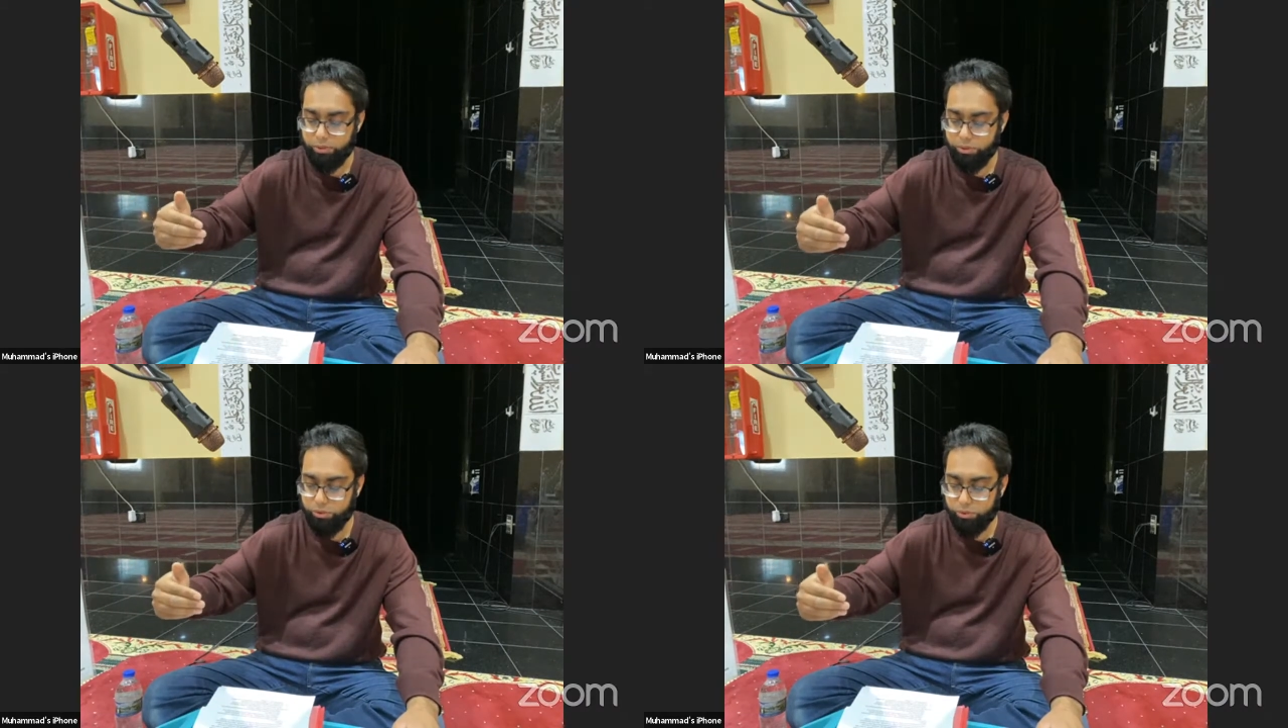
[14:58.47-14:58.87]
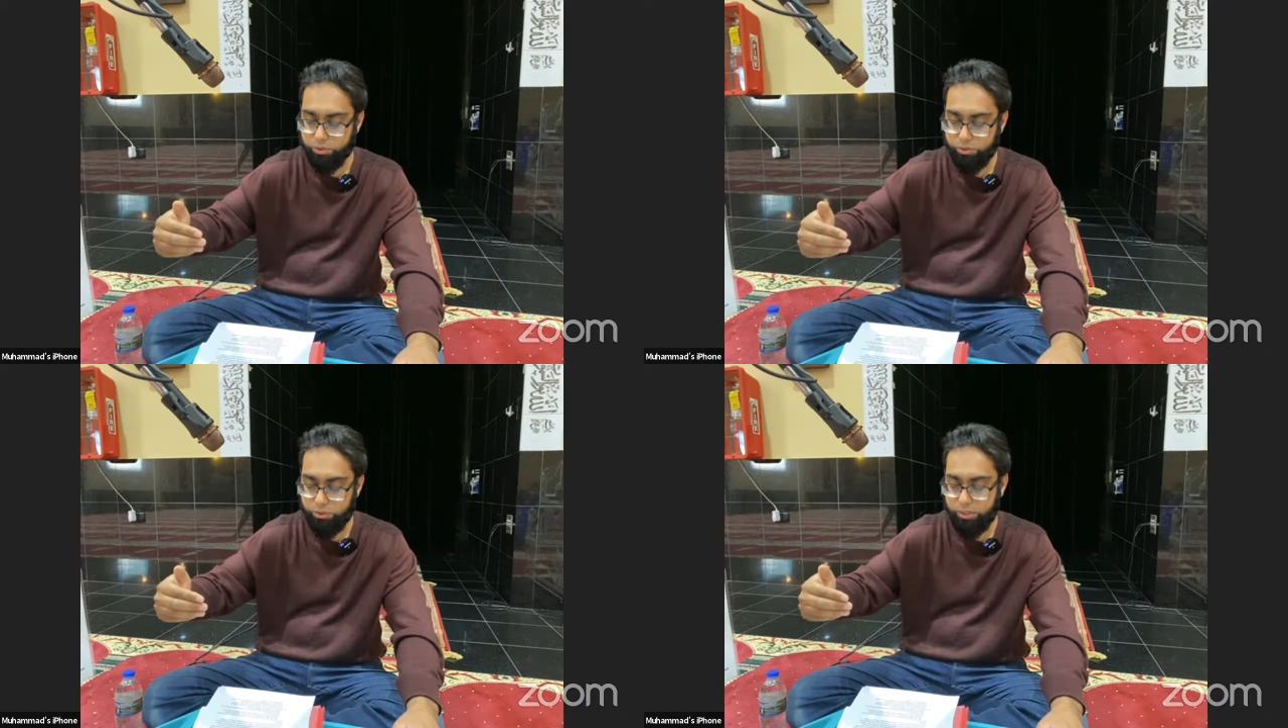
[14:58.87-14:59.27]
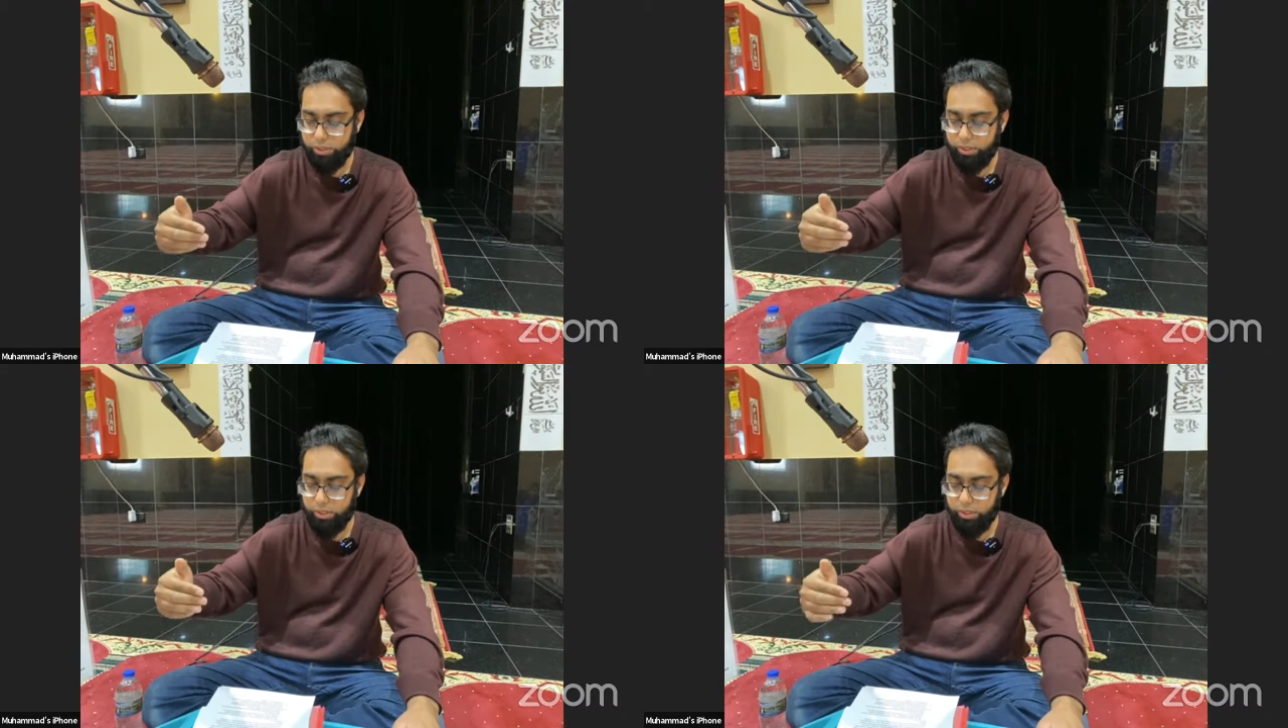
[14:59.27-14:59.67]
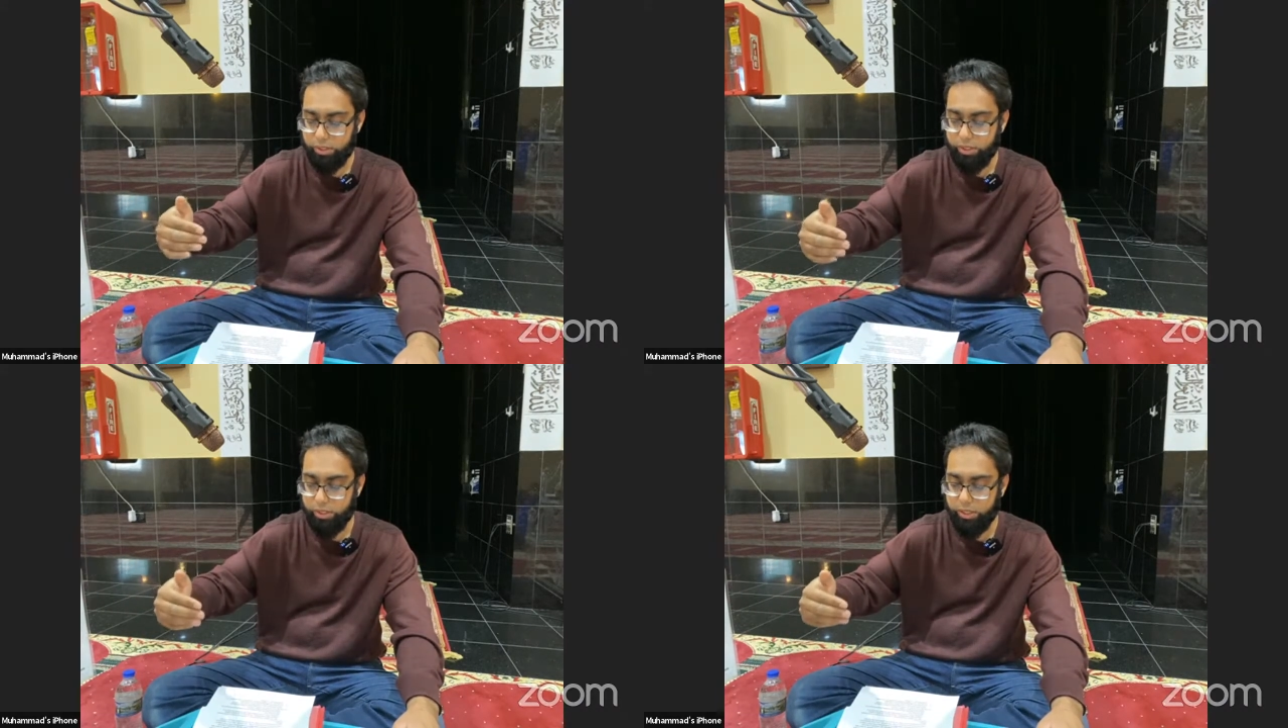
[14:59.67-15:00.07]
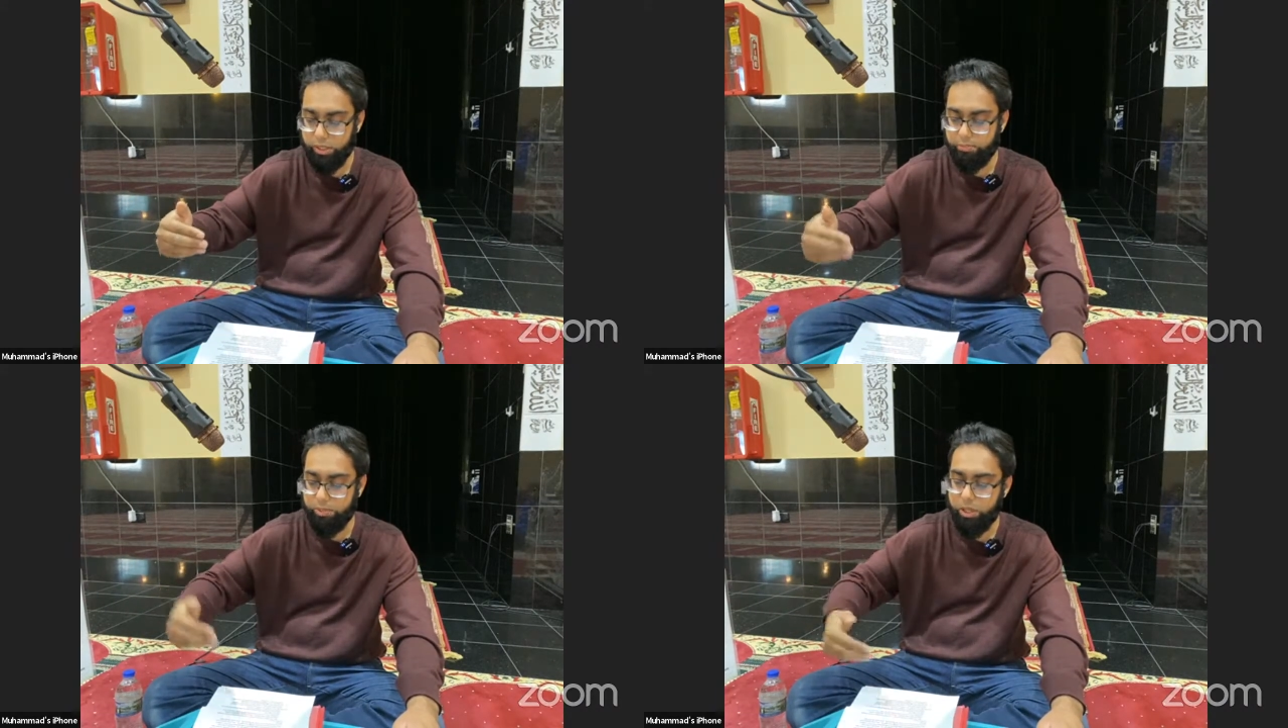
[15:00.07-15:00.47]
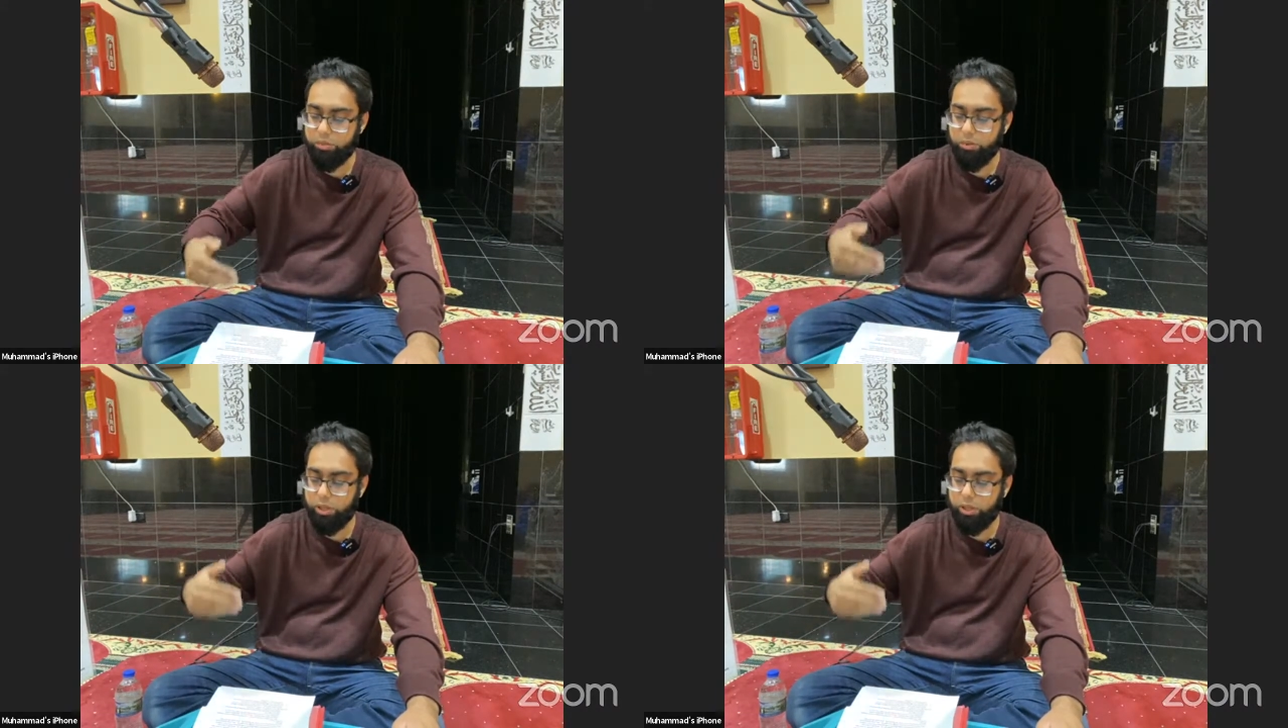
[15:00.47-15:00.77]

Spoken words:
to the peaceful